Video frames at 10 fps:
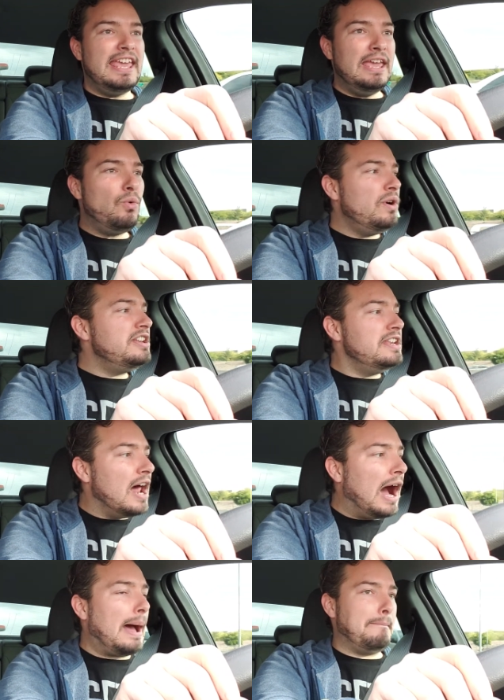It would
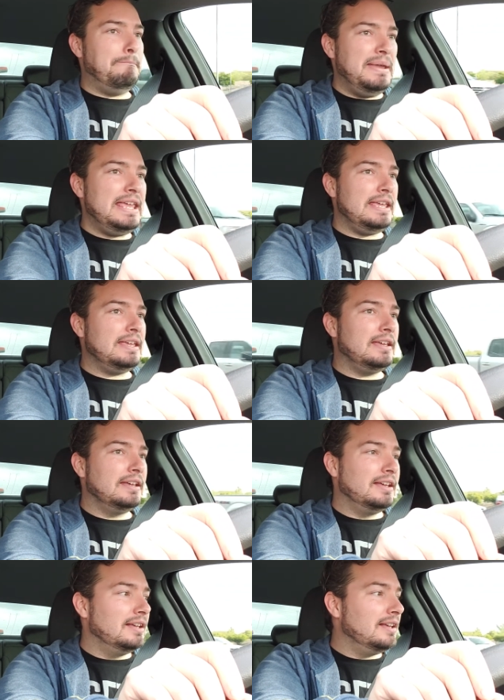not be
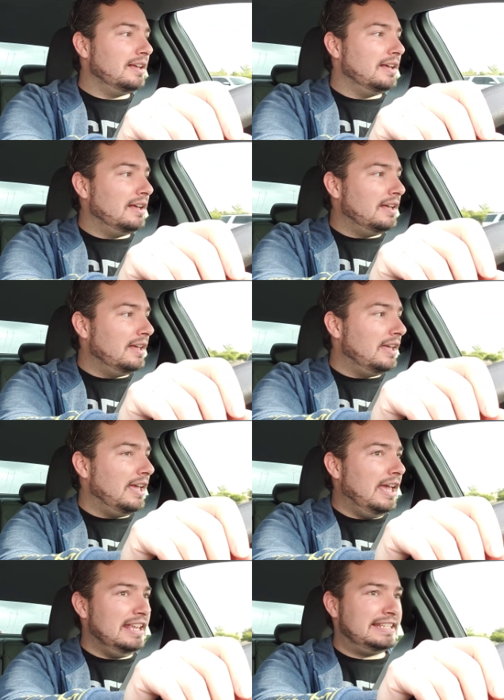
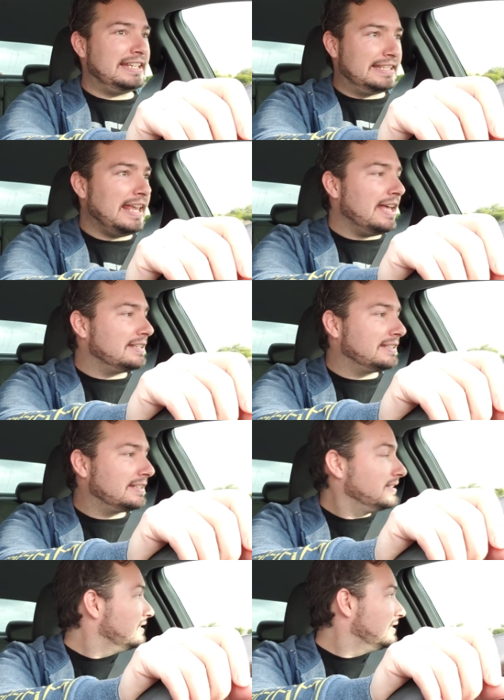a success